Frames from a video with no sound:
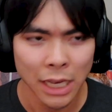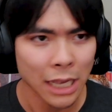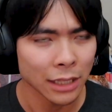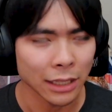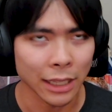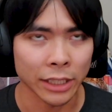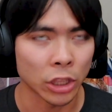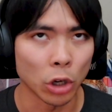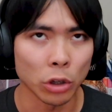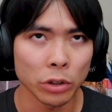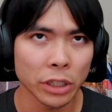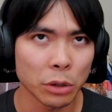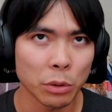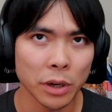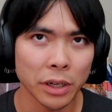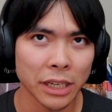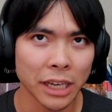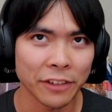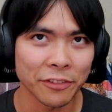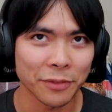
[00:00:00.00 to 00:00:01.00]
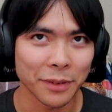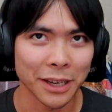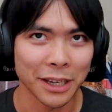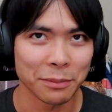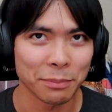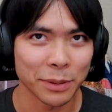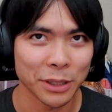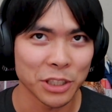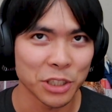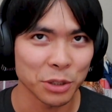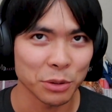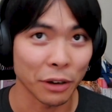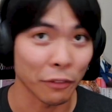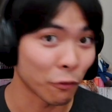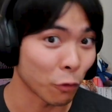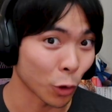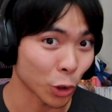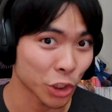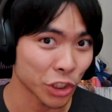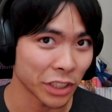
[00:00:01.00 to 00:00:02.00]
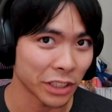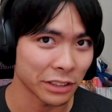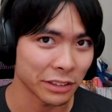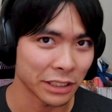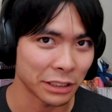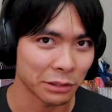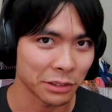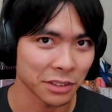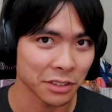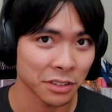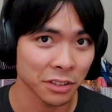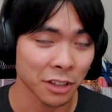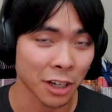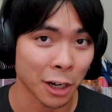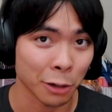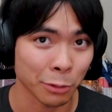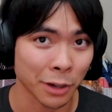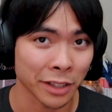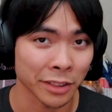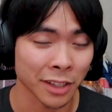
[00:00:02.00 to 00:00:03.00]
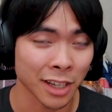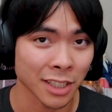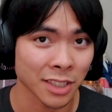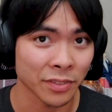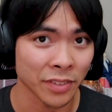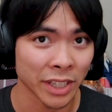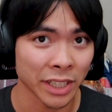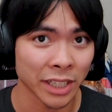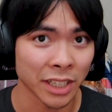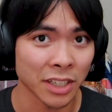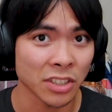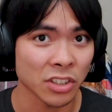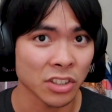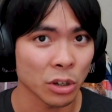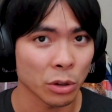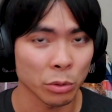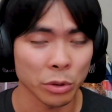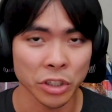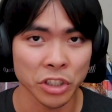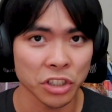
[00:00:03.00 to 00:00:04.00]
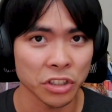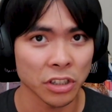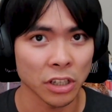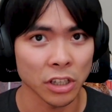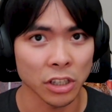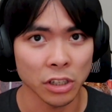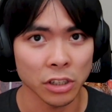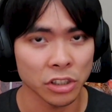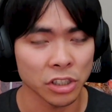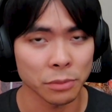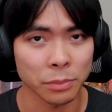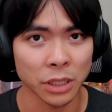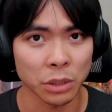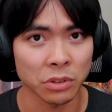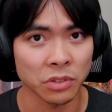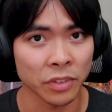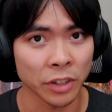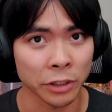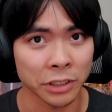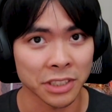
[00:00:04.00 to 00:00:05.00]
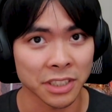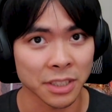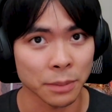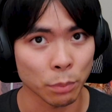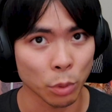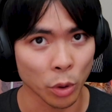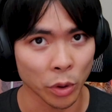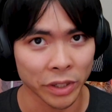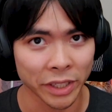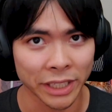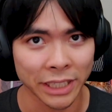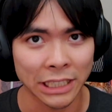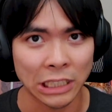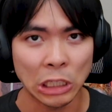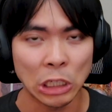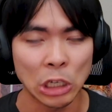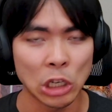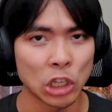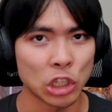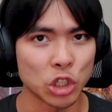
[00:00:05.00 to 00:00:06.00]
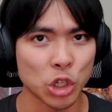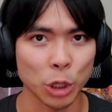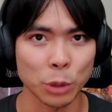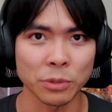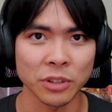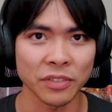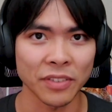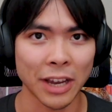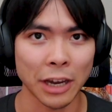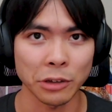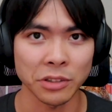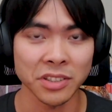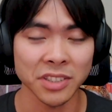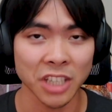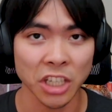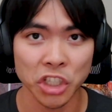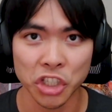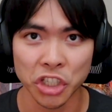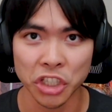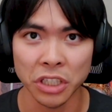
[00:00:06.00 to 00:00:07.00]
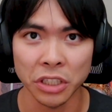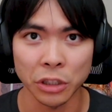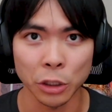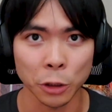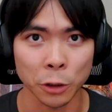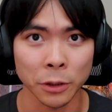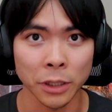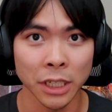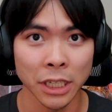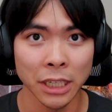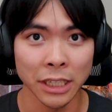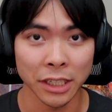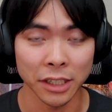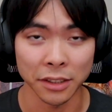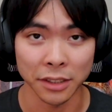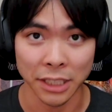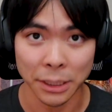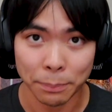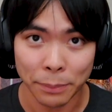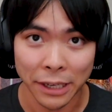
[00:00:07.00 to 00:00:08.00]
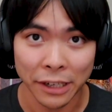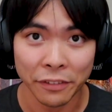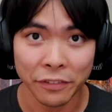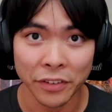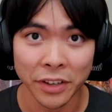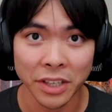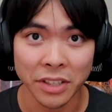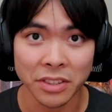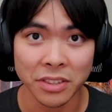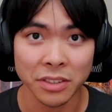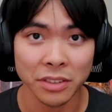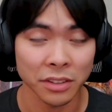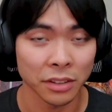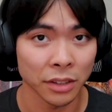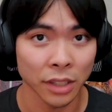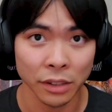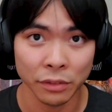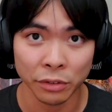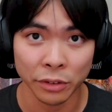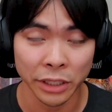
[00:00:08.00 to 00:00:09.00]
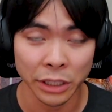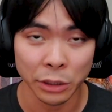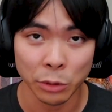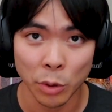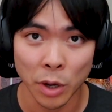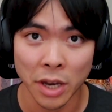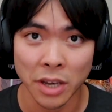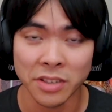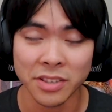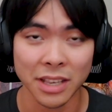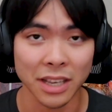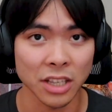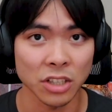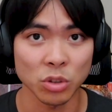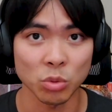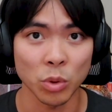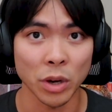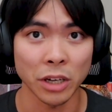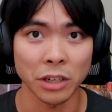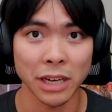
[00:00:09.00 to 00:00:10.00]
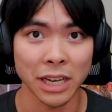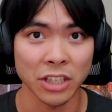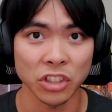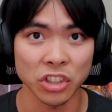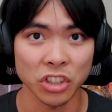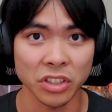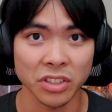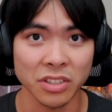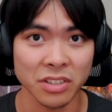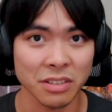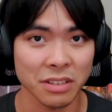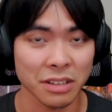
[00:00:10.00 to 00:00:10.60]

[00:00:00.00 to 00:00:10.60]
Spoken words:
Like the only one I've been to, unfortunately, was Conrad Las Vegas, which to me was very disappointing in terms of how stingy their elite benefit delivery was, as well as just